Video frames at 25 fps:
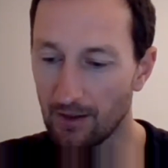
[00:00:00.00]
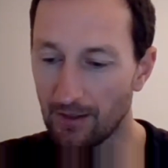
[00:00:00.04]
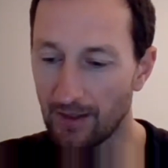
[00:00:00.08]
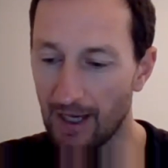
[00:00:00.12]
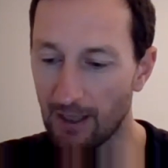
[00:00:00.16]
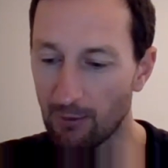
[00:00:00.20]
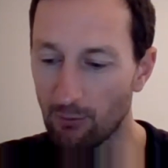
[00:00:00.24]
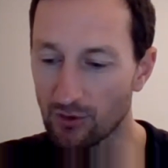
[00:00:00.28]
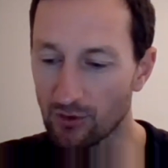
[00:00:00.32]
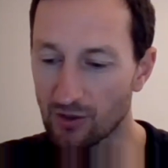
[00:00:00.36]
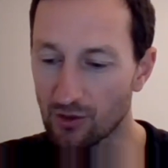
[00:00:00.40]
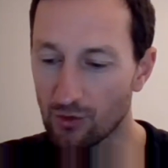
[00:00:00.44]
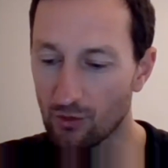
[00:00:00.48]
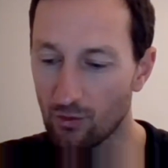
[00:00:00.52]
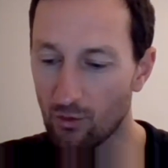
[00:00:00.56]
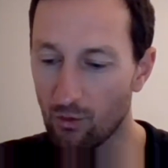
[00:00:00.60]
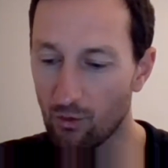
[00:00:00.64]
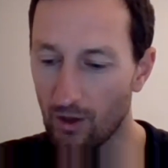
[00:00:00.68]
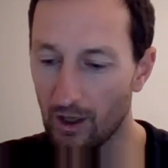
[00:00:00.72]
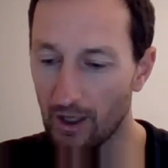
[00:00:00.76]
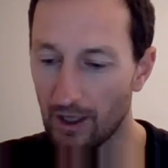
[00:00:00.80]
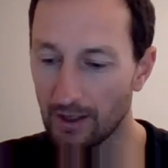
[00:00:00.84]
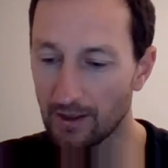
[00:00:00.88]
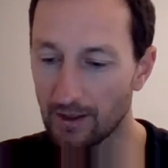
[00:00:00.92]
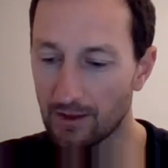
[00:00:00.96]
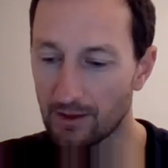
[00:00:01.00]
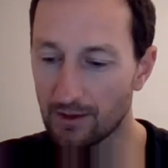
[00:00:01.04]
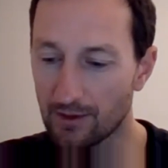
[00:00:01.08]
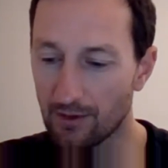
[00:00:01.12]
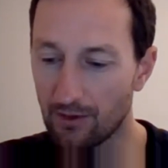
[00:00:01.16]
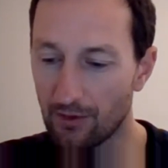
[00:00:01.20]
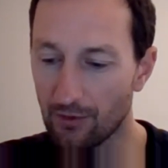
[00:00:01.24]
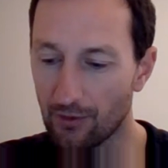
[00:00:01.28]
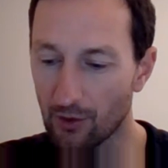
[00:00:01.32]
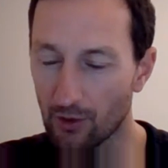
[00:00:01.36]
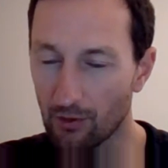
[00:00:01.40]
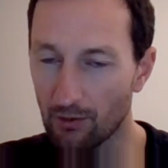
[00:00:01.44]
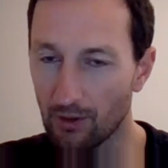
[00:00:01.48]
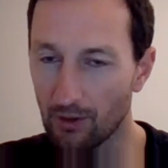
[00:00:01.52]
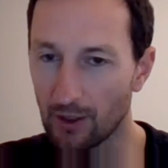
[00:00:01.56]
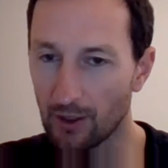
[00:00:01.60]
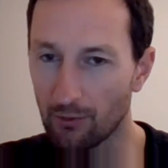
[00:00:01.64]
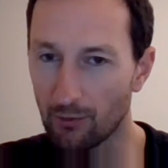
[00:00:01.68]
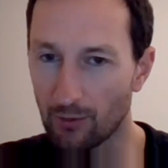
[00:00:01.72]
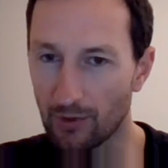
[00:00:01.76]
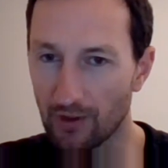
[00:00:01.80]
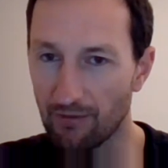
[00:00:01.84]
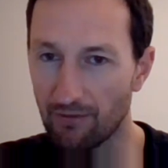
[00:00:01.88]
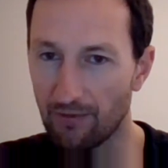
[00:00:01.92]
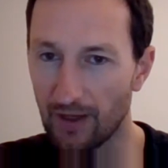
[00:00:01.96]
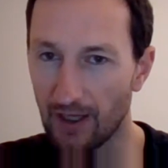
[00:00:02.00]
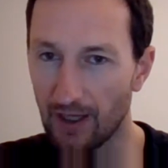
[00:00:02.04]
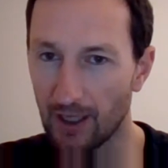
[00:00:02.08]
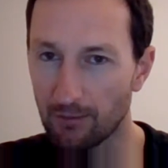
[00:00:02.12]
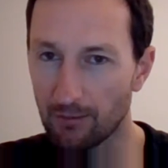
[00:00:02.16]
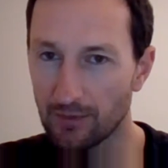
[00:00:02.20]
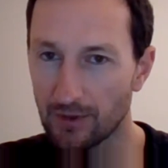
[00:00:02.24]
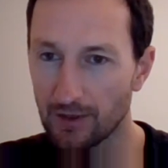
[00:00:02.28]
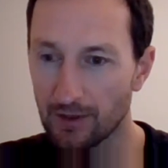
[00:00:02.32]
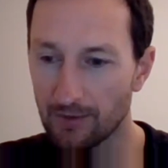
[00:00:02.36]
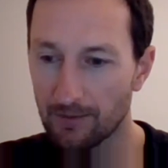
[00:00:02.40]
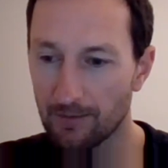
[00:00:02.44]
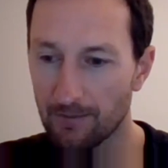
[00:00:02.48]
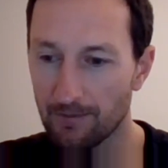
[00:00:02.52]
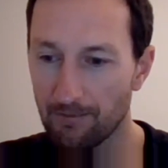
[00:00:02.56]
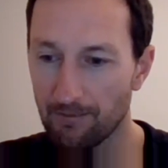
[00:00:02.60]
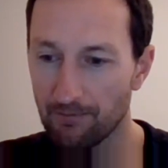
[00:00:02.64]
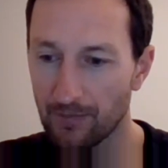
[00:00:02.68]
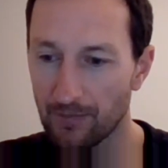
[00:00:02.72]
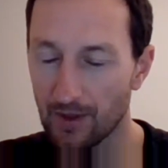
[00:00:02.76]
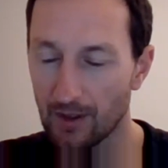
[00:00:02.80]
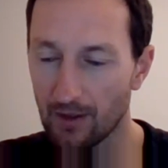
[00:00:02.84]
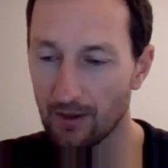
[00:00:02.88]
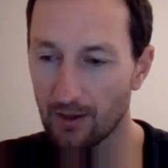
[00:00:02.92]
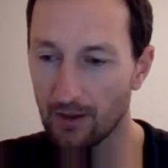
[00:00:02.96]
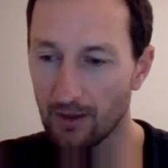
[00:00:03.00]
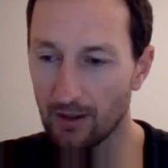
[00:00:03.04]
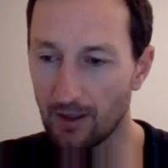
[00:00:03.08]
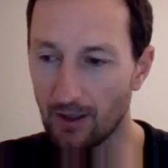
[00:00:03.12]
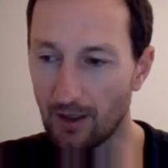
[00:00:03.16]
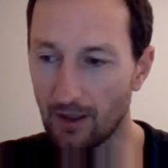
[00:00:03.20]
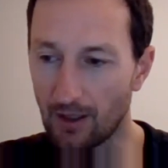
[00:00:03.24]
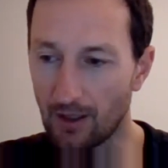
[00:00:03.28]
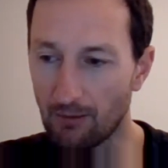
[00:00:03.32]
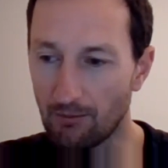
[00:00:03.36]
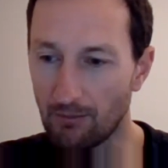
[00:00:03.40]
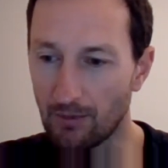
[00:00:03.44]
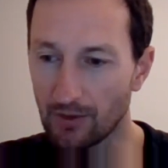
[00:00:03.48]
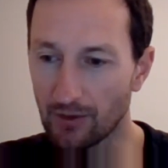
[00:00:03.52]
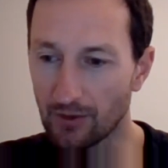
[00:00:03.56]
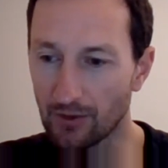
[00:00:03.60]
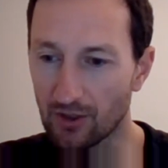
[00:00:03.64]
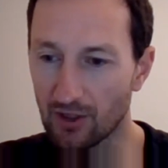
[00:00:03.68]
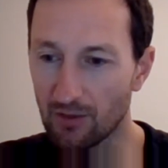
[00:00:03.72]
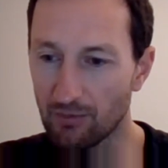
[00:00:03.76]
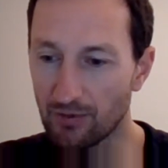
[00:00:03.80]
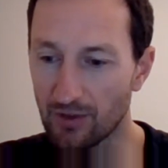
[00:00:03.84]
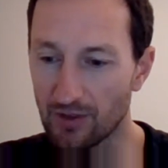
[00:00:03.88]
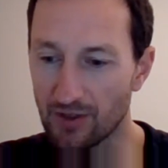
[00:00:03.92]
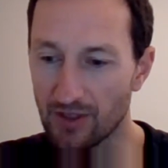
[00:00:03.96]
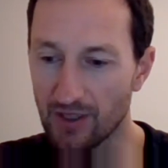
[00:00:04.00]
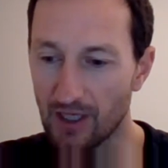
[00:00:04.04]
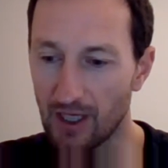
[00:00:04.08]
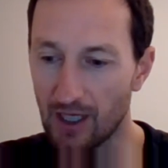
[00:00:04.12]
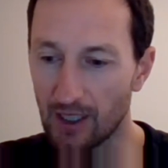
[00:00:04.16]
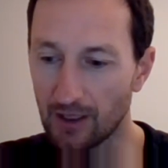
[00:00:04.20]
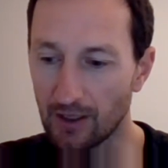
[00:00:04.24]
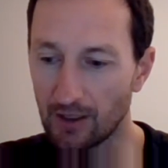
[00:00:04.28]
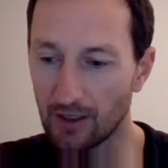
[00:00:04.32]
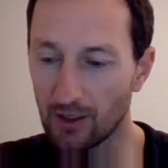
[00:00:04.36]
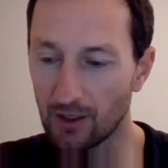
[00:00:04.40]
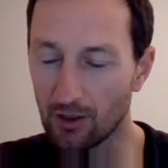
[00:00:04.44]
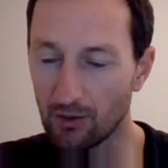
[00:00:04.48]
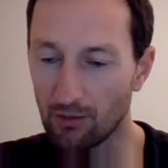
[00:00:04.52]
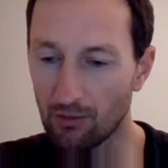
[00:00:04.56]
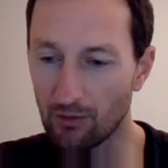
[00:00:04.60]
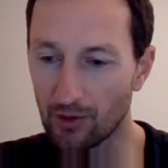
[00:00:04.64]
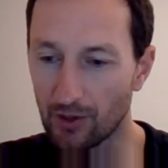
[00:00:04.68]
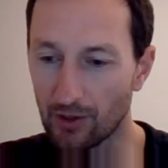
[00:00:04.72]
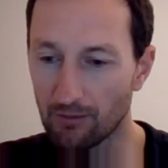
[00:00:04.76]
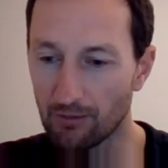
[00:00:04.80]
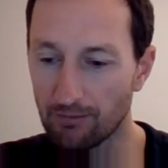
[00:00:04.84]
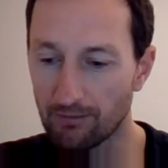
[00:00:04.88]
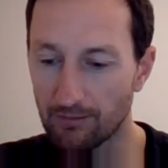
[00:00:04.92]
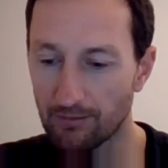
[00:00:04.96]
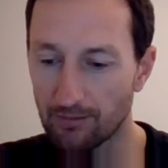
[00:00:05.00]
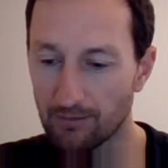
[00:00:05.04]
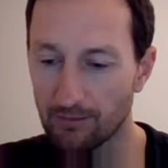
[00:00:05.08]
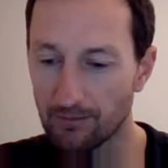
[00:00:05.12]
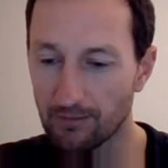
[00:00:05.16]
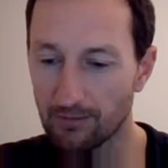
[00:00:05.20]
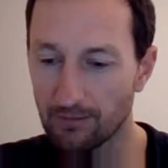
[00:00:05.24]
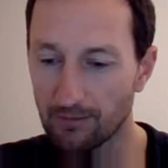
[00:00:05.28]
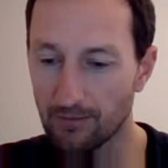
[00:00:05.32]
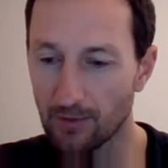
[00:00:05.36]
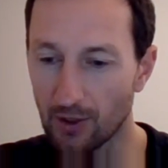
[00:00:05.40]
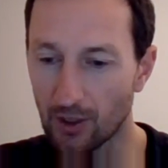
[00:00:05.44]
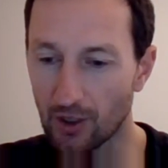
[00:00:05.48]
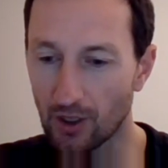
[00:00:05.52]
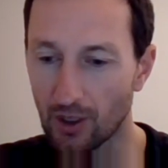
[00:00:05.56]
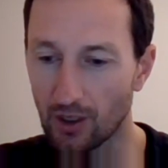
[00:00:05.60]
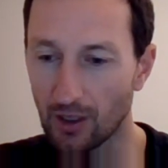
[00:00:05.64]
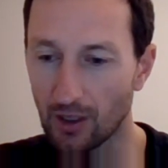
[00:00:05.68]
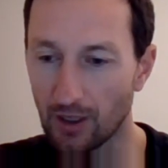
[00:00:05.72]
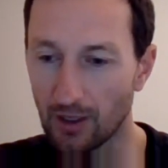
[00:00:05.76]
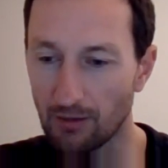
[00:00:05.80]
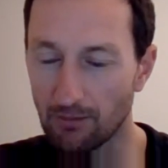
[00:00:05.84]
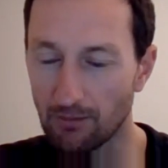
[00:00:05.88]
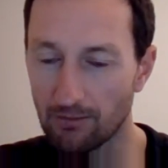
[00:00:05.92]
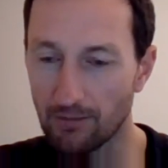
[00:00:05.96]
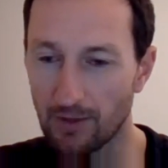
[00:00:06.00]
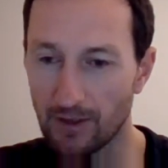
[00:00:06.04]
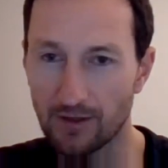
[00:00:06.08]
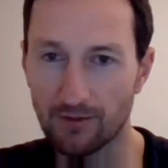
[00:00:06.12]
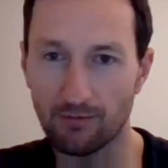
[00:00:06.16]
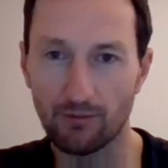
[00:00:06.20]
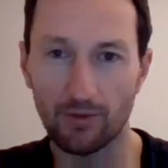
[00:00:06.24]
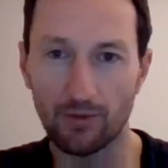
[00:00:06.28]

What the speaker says: that was quite thoroughly revamped. On the crypto side, we're early, as